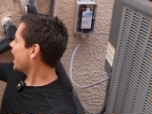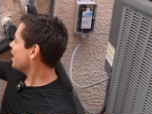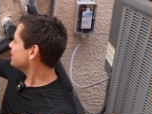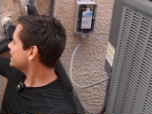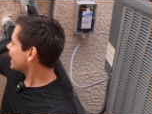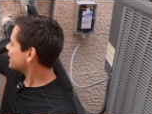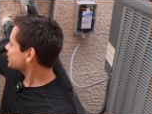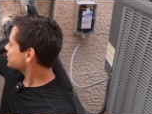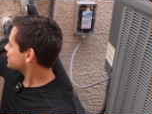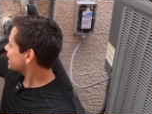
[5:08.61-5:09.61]
I mean, I
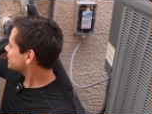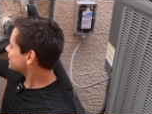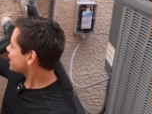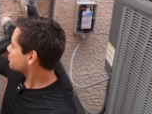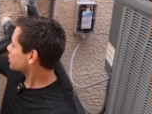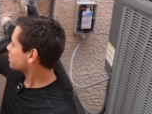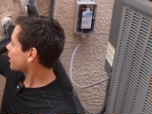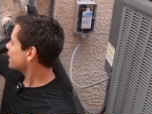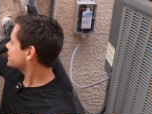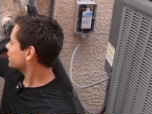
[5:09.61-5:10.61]
understand that they have
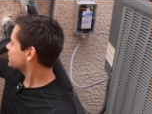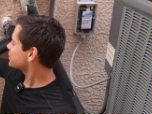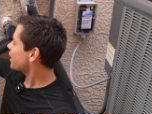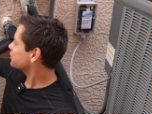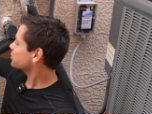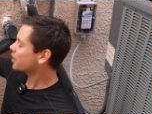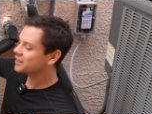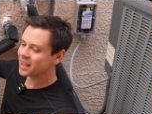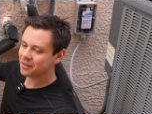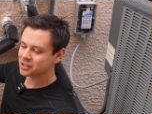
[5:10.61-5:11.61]
proprietary software
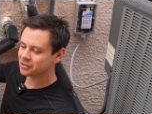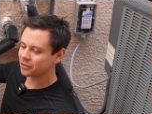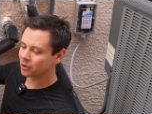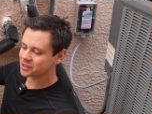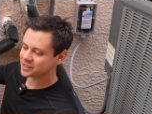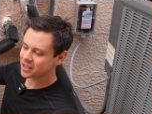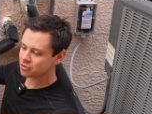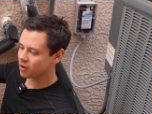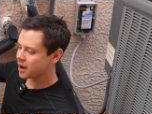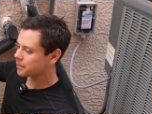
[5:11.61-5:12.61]
and they have this four stage
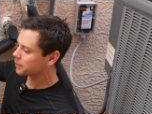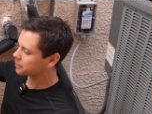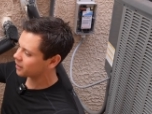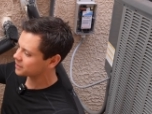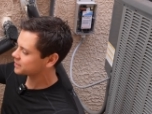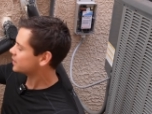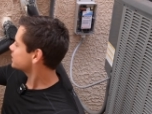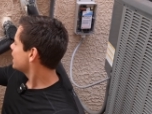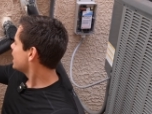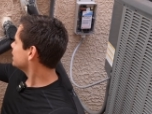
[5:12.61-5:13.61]
ramp up
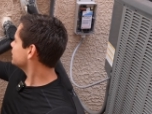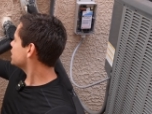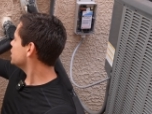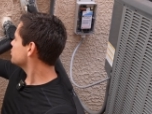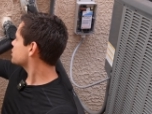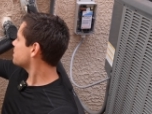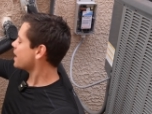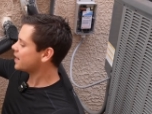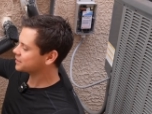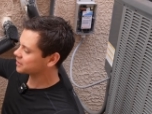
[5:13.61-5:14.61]
process, this huge
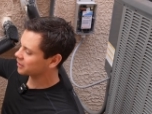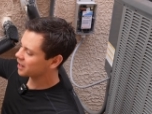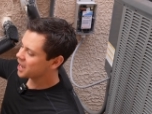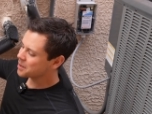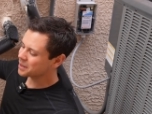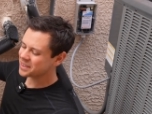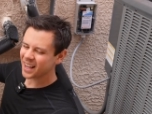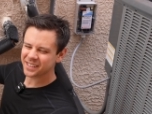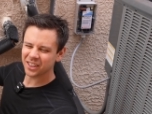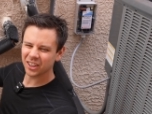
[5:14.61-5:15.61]
capacitor, but
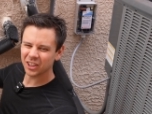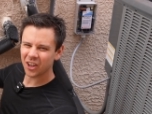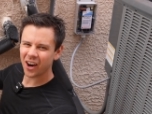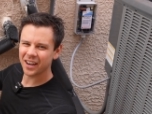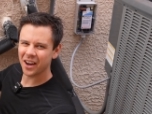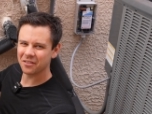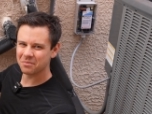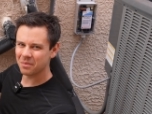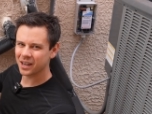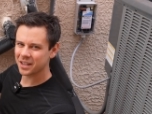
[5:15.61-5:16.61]
that's a lot of
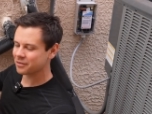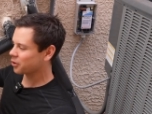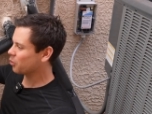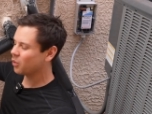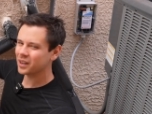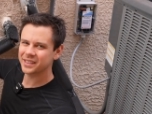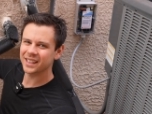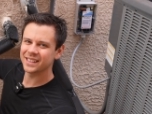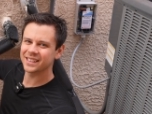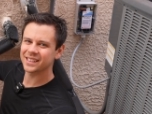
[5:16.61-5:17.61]
money for what's
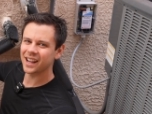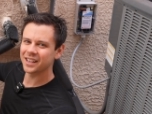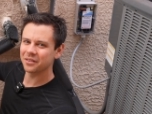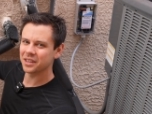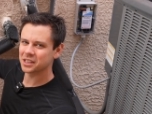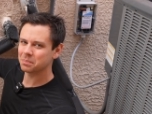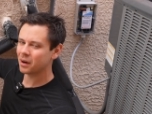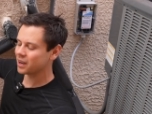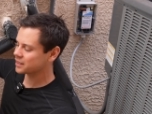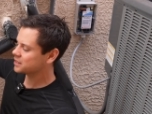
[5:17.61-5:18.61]
inside of this
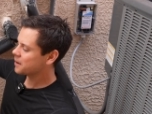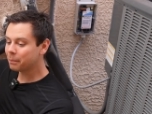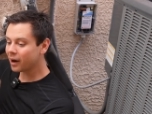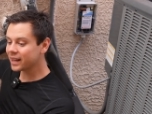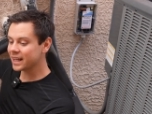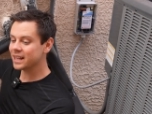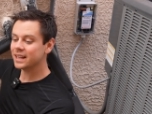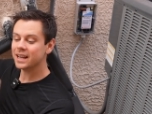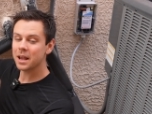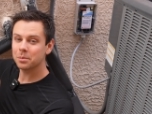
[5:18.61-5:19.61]
box. But it
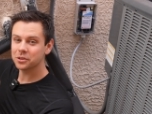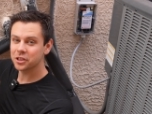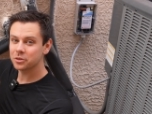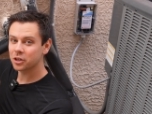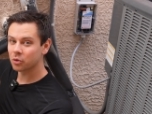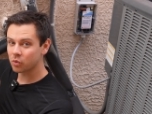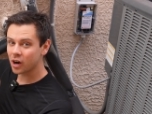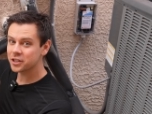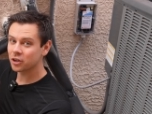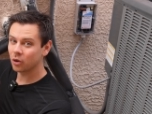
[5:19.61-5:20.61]
enables you to
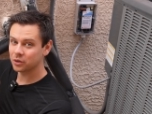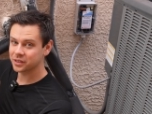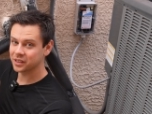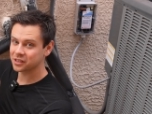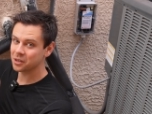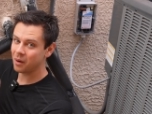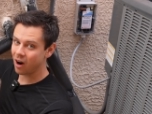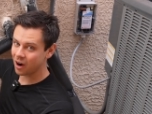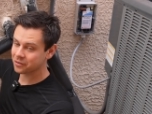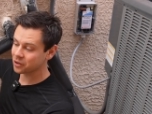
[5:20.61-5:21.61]
run your whole system
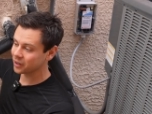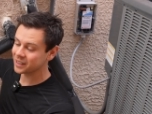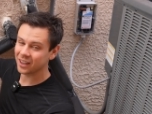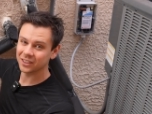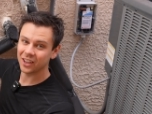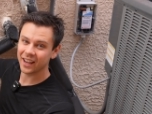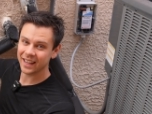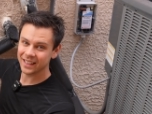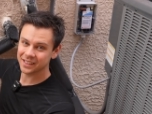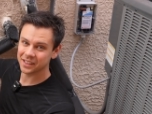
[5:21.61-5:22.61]
off grid a lot
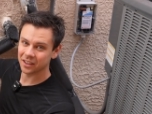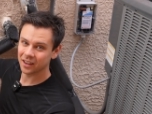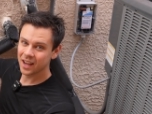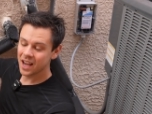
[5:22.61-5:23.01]
easier.